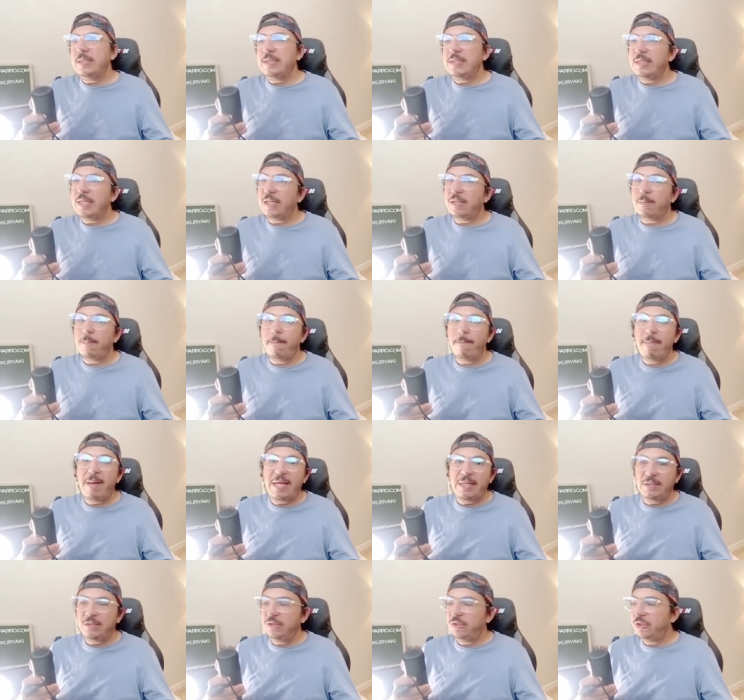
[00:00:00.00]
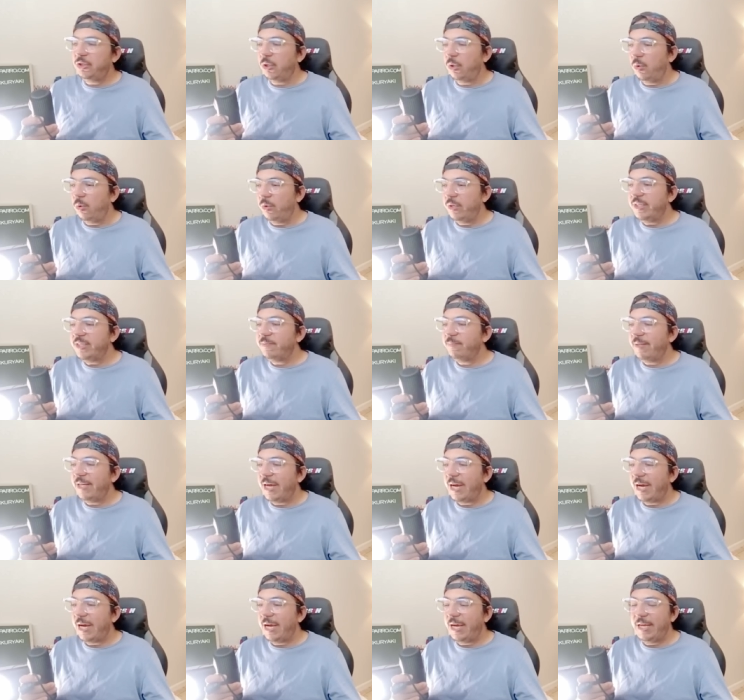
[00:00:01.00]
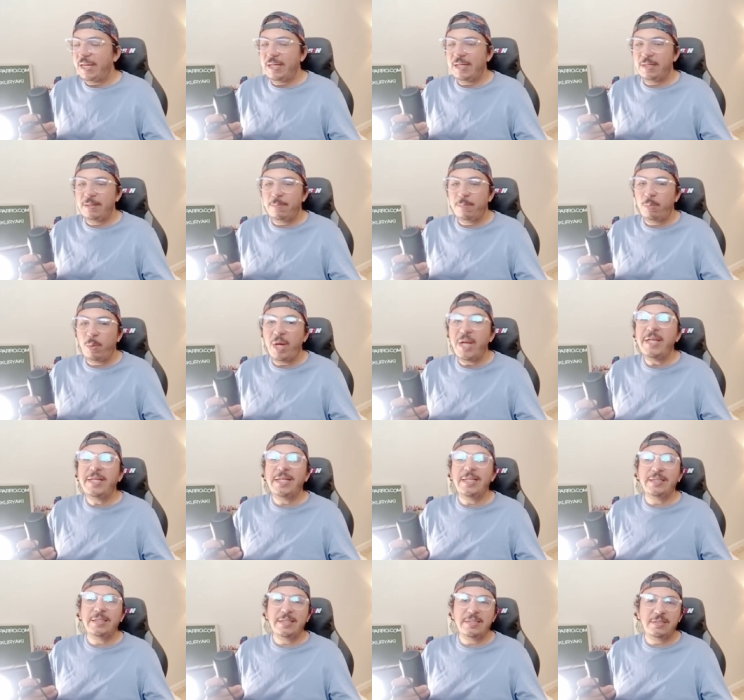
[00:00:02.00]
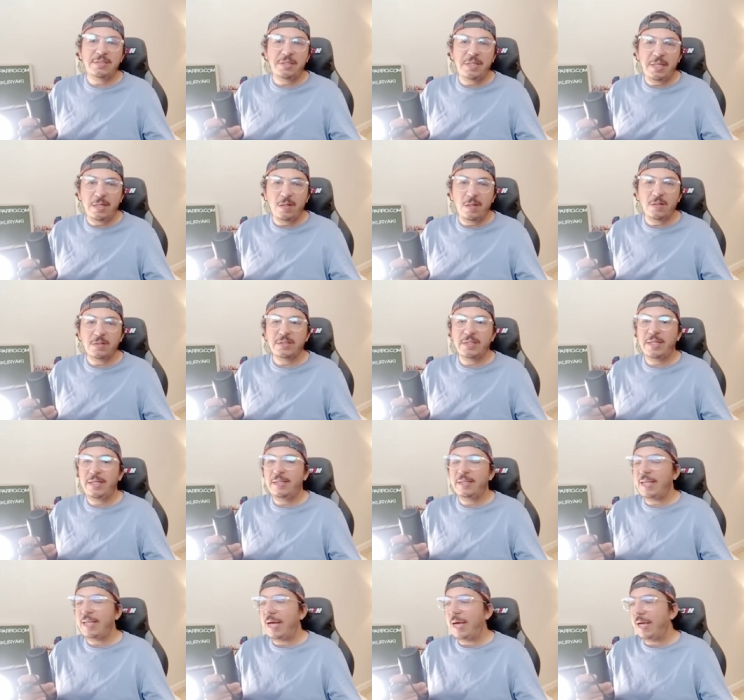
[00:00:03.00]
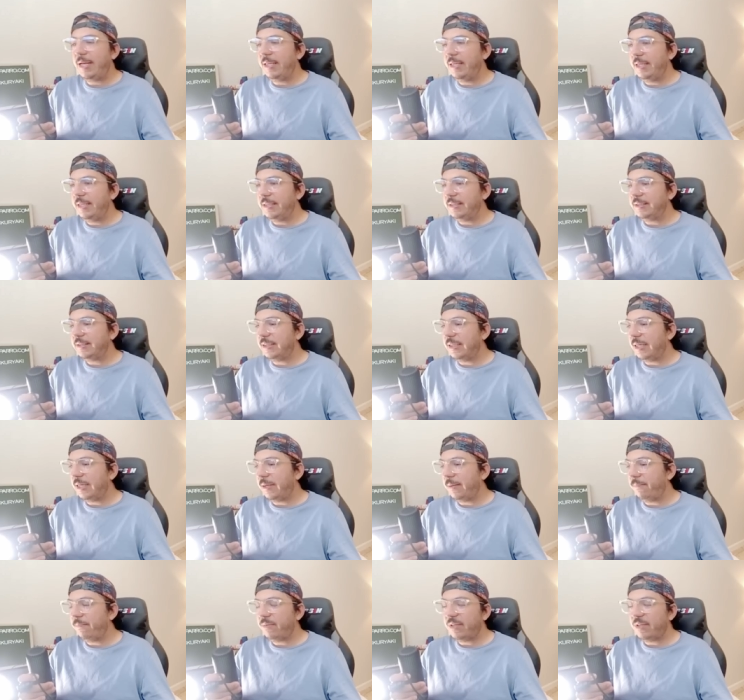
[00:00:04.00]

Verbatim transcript: El Mencho is behind breaking these deals, and that his um,